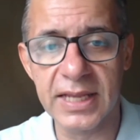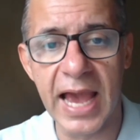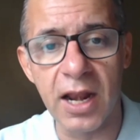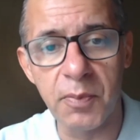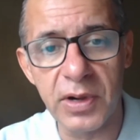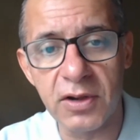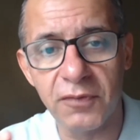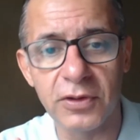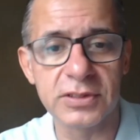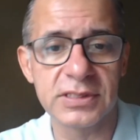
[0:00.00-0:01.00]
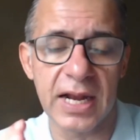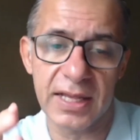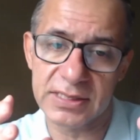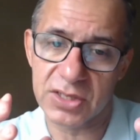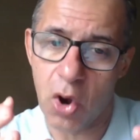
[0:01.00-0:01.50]
Gallup interviews that
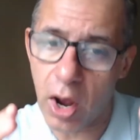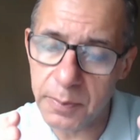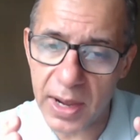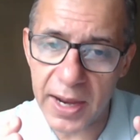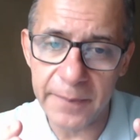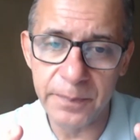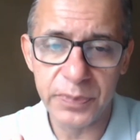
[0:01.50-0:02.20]
has gone by,